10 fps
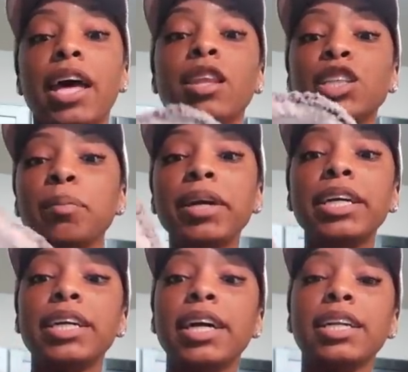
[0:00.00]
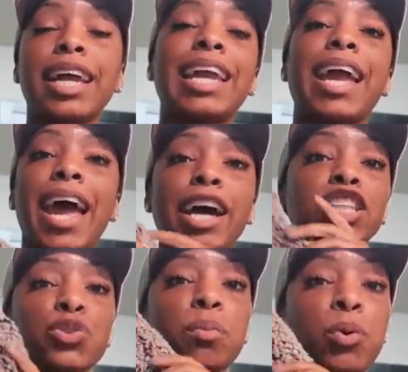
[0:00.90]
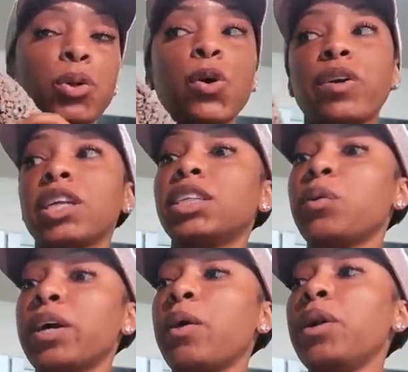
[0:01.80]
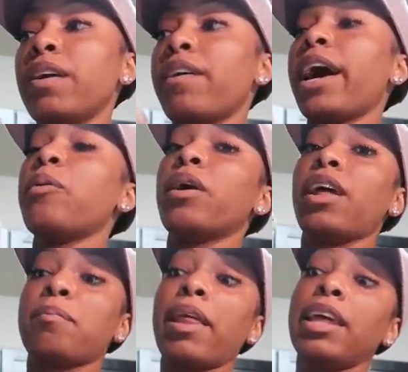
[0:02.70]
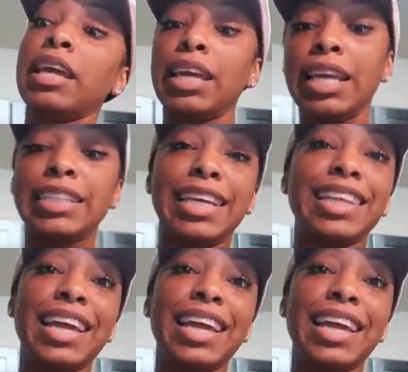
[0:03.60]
this will be a good like casual pullover just to wear whenever i wear like my leggings